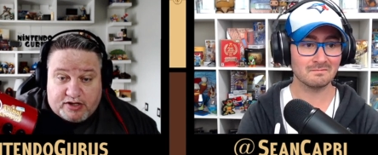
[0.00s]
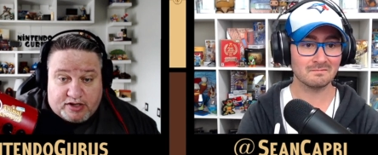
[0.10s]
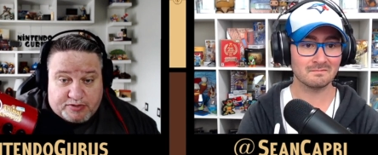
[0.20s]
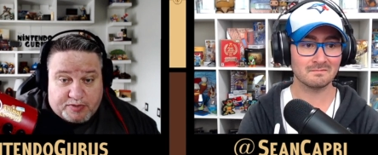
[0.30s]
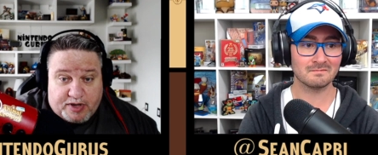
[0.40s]

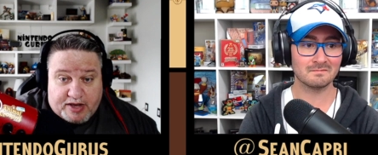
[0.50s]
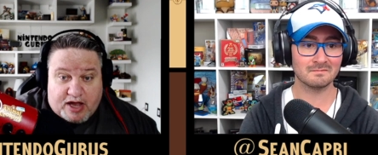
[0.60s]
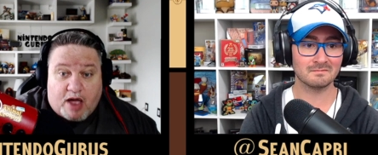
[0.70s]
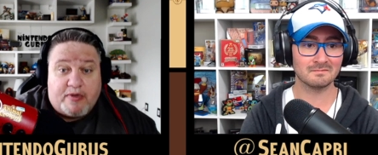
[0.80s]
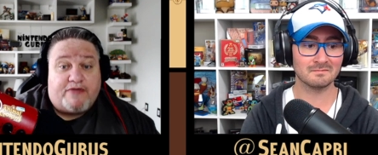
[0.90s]
Speaker 1: so,
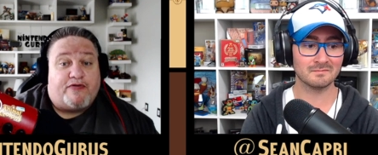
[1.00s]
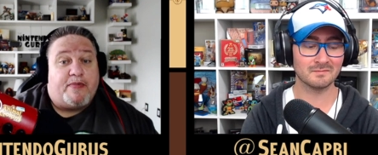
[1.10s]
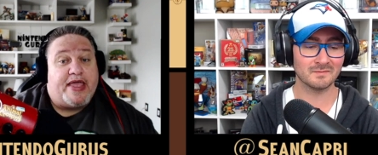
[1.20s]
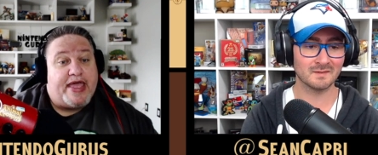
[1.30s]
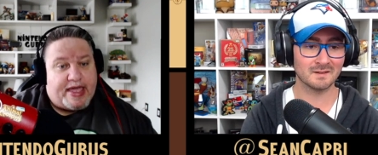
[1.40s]
coming
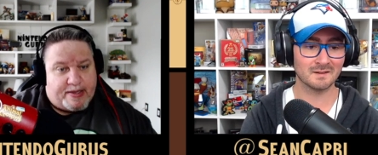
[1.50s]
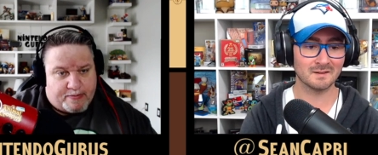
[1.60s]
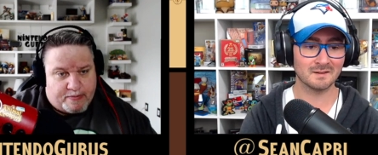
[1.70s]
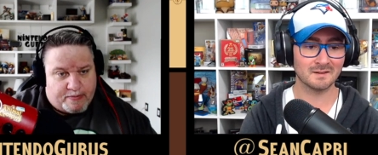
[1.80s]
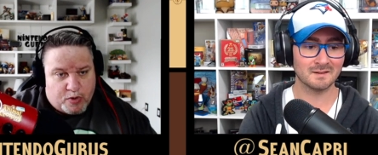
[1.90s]
from
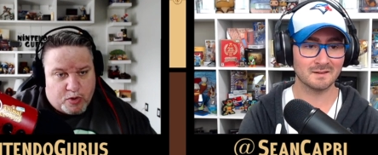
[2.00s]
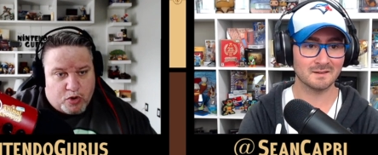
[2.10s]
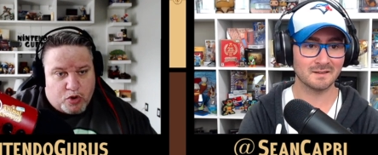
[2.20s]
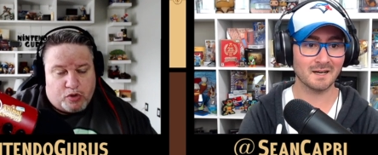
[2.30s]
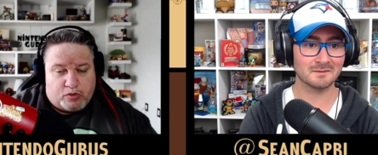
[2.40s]
him.
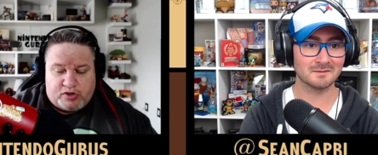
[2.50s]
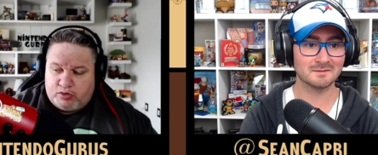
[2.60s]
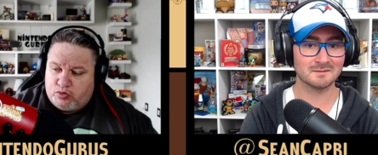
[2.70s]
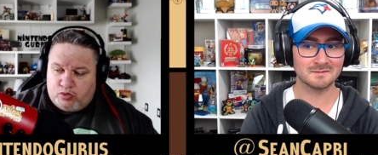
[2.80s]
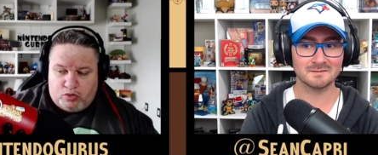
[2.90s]
Yeah.
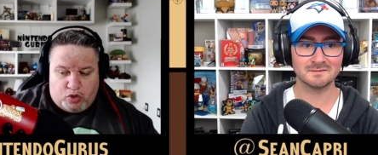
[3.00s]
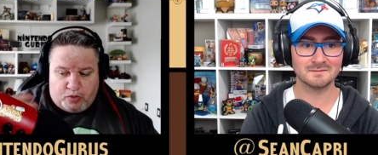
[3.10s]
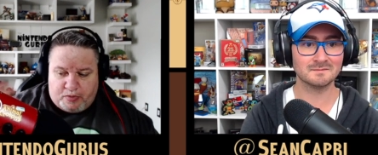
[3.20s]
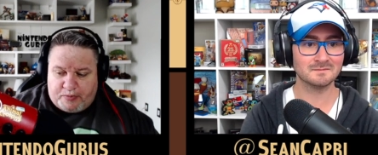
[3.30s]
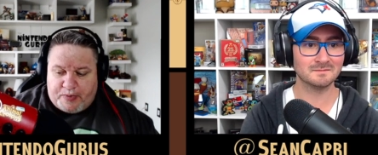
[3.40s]
Who, who,
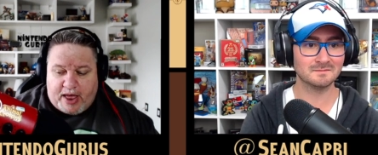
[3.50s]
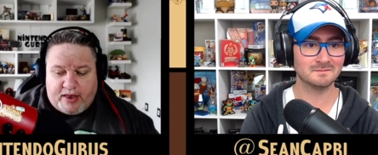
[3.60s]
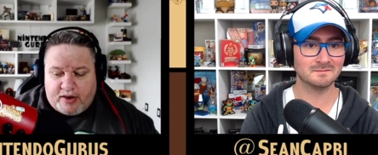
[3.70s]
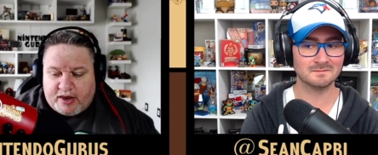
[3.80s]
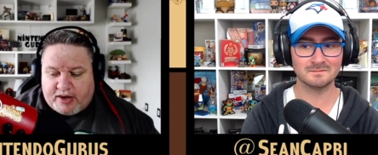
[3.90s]
by,
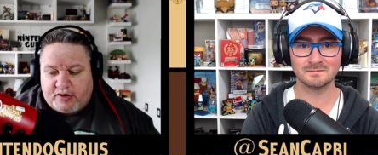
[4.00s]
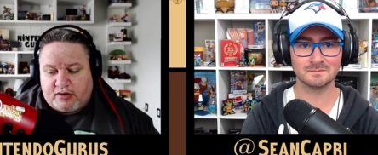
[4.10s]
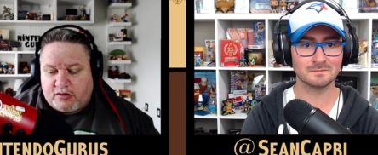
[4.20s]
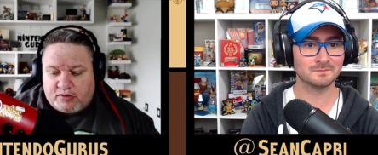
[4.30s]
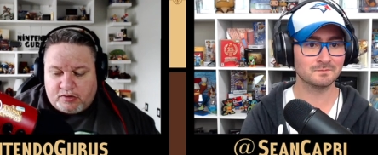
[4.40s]
like,
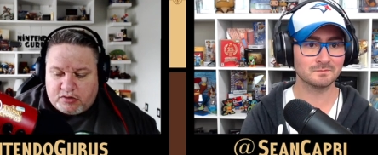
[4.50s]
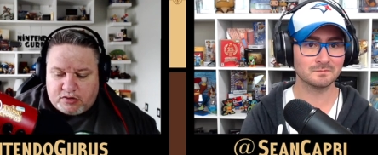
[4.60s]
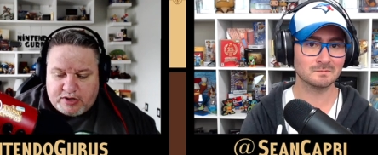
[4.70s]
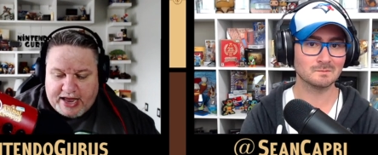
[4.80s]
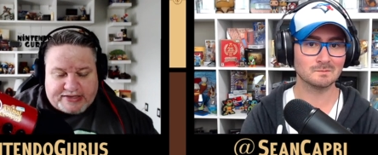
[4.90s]

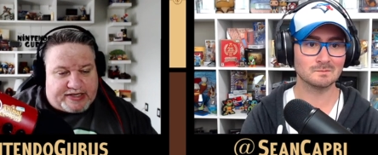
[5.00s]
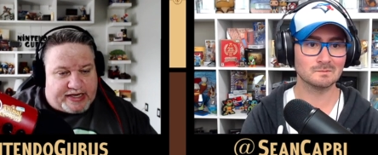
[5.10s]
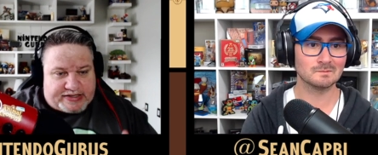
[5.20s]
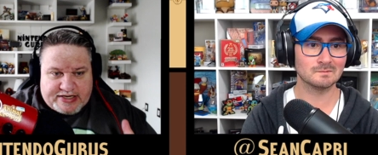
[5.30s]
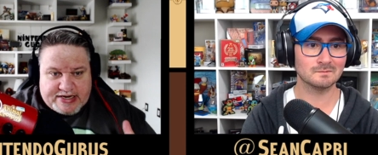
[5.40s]

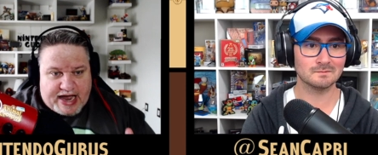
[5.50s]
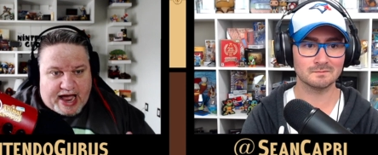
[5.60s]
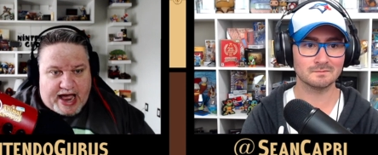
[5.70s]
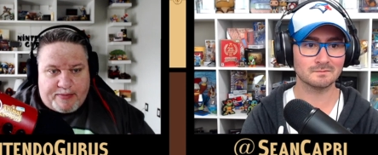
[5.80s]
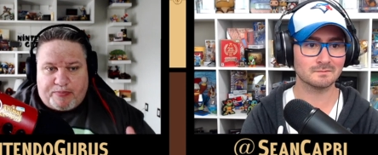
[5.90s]
Nasty is
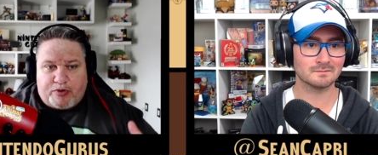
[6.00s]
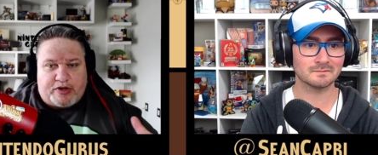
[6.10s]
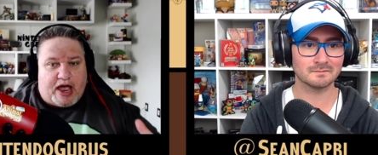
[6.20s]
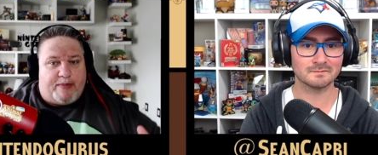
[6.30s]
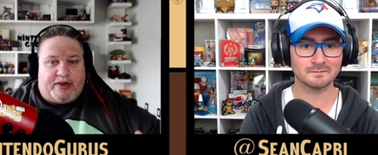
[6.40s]
not
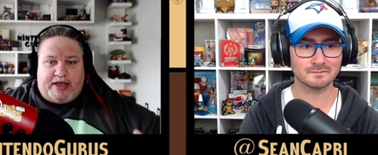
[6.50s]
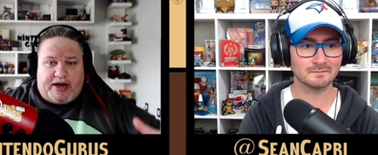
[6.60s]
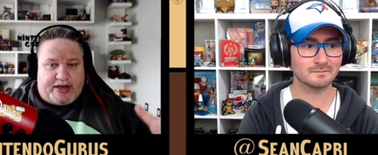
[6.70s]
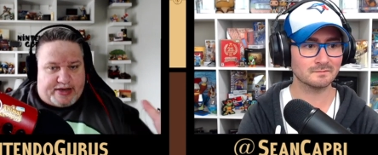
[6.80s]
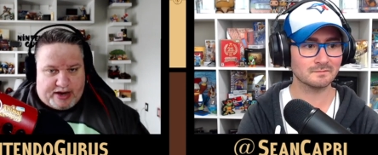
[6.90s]
predominantly a
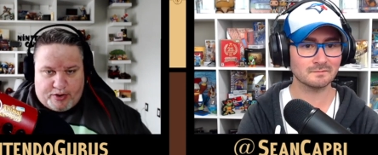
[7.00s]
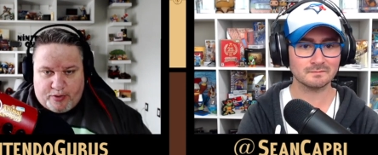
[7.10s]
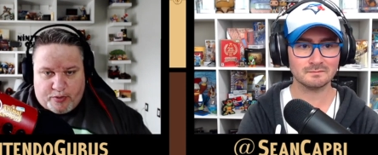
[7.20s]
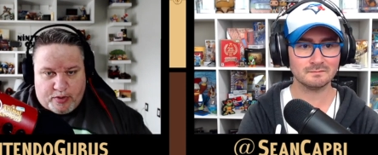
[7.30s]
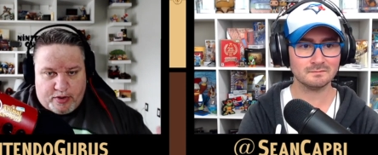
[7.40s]

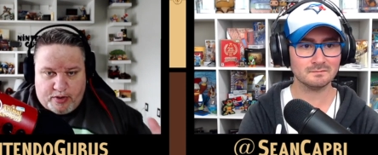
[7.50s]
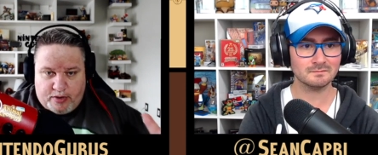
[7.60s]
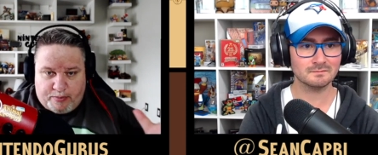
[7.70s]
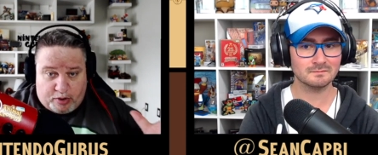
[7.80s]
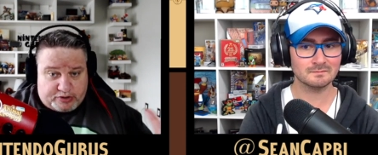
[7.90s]
Nintendo
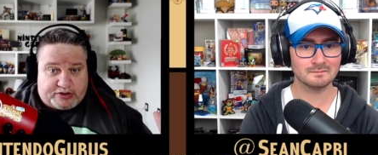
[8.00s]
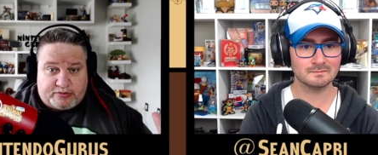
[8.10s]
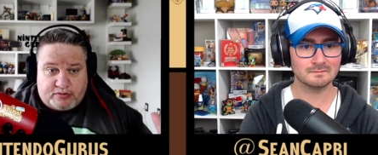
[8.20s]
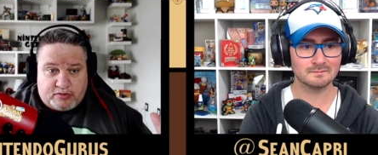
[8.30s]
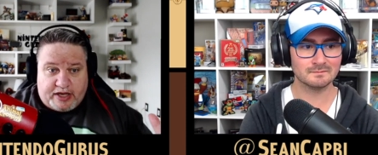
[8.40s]

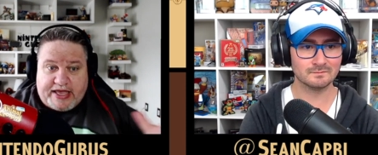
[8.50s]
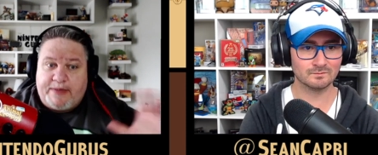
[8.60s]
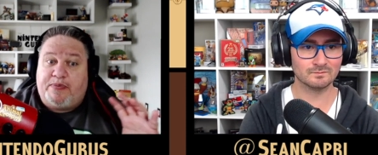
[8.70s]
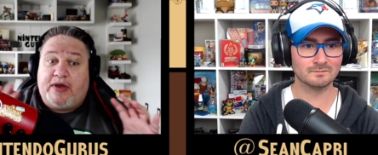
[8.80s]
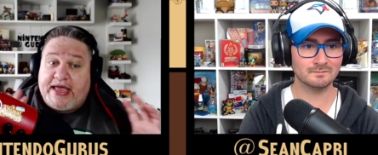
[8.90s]
person. Like,
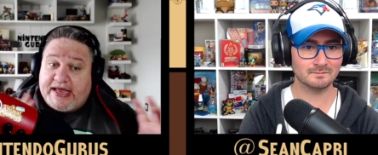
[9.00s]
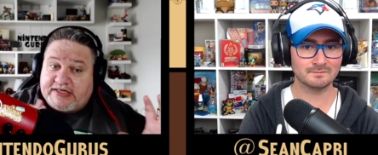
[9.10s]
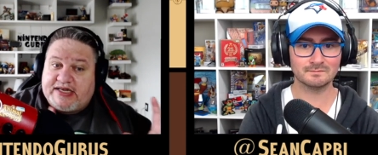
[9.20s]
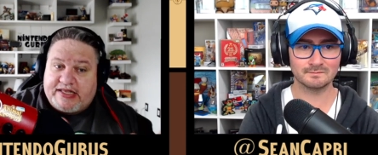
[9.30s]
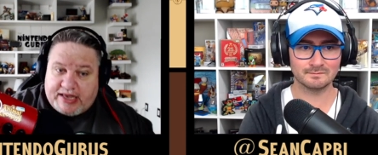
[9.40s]
he mm-hmm.
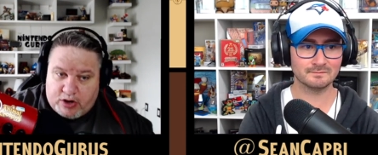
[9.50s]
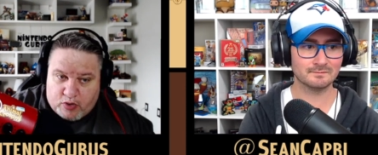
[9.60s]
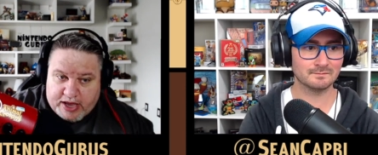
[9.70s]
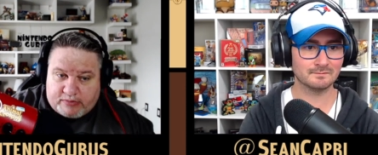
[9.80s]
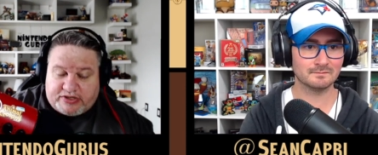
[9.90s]
plays
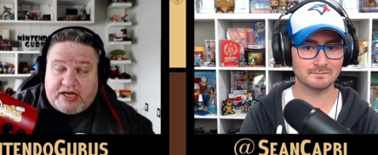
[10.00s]
Nintendo games, he